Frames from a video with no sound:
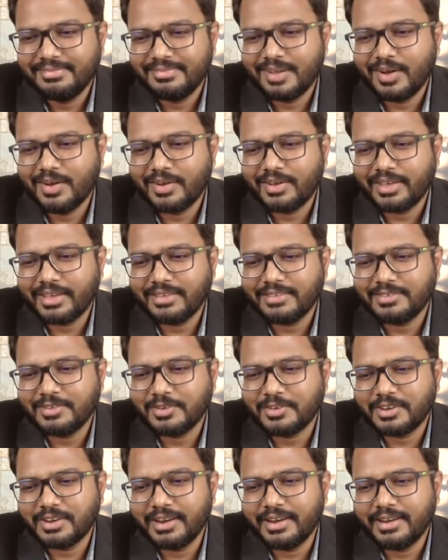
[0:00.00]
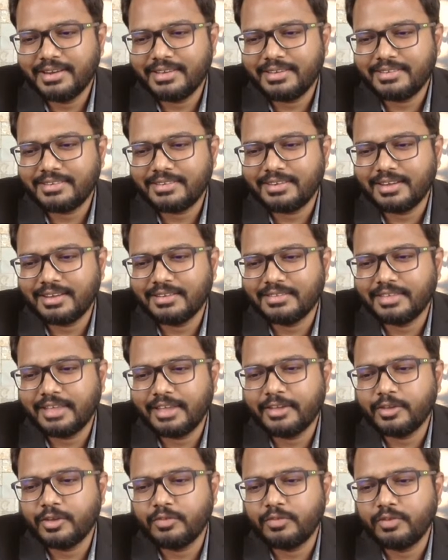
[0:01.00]
Okay, social interest,
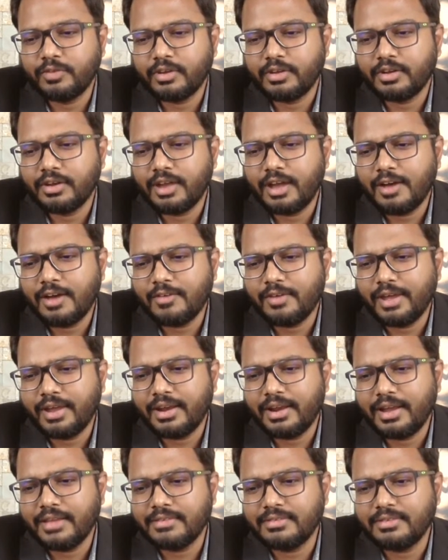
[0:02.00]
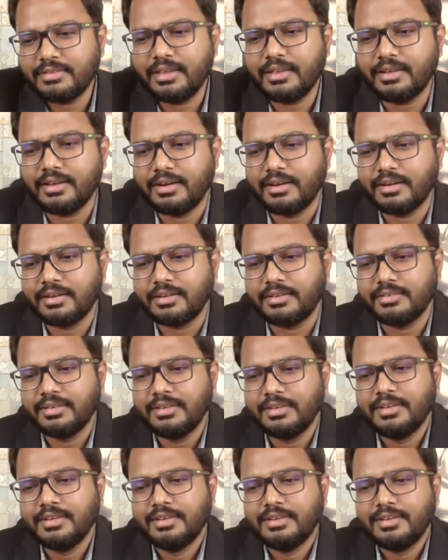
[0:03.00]
thank you for your love. And I see,
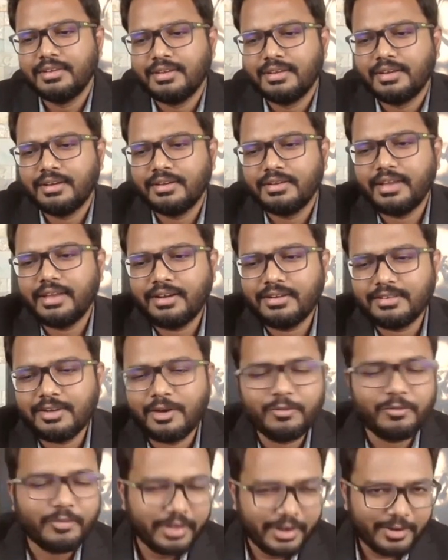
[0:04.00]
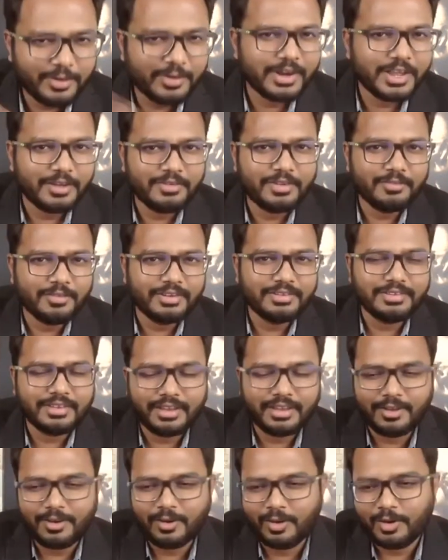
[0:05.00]
a very good evening once
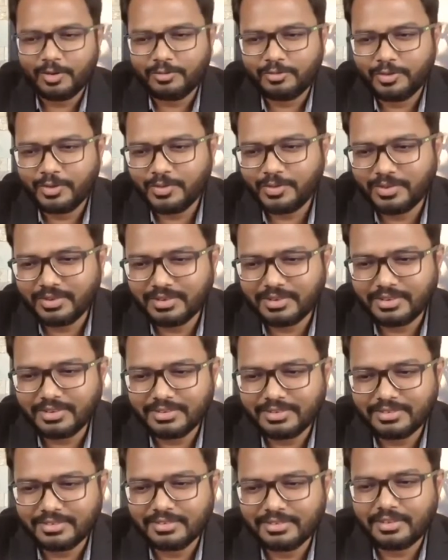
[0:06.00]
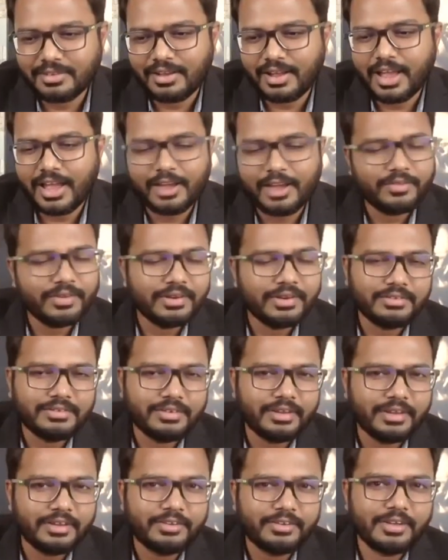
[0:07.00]
again, all of you. I haven't
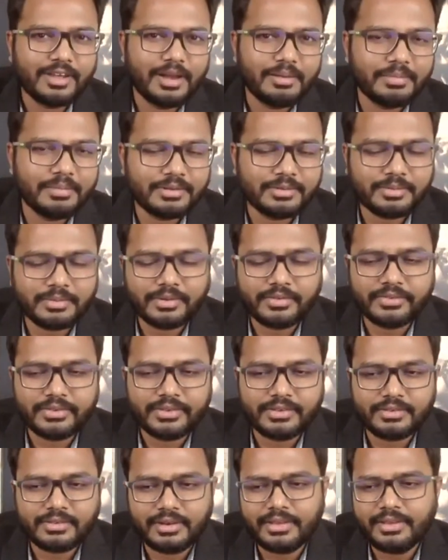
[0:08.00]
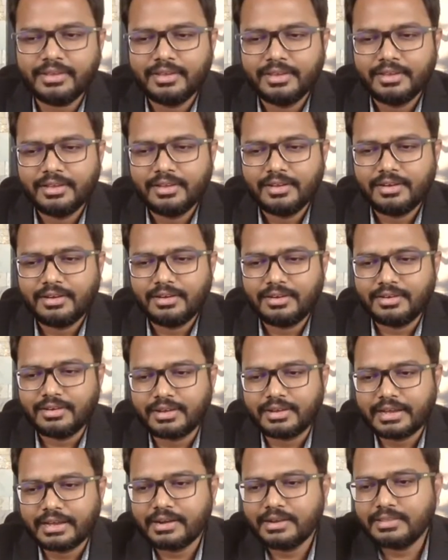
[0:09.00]
checked your comments previously.
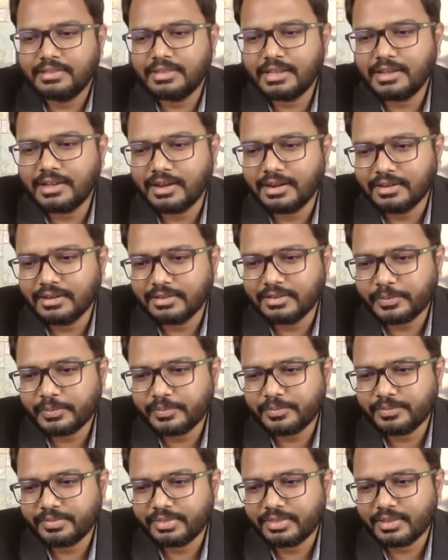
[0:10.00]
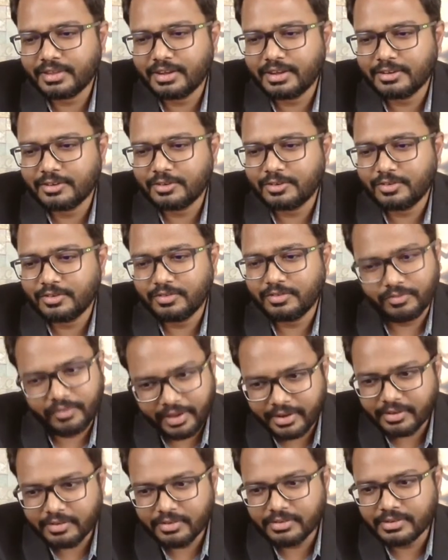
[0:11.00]
Kritika,
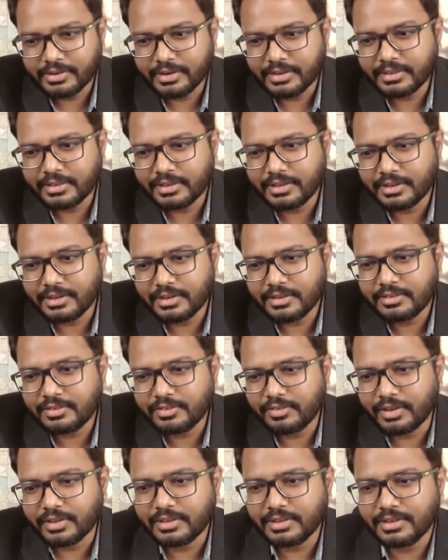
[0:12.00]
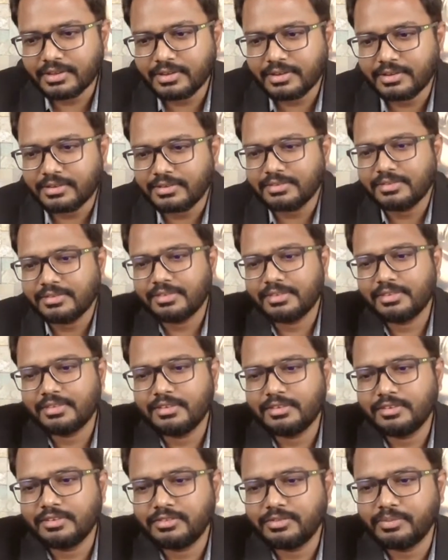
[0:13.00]
very good. Kritika, Swadina,
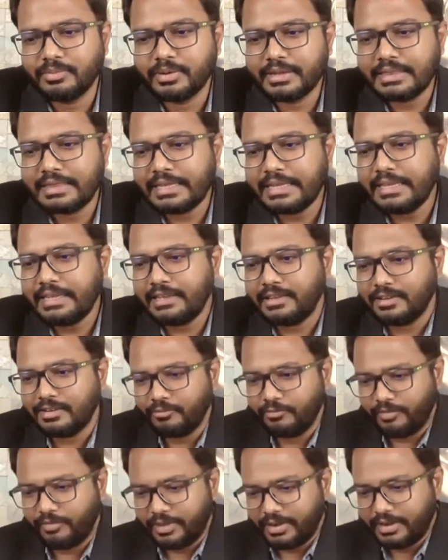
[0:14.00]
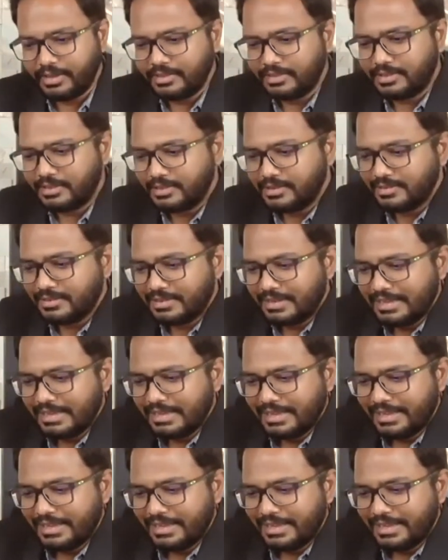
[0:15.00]
Smriti, Vinita,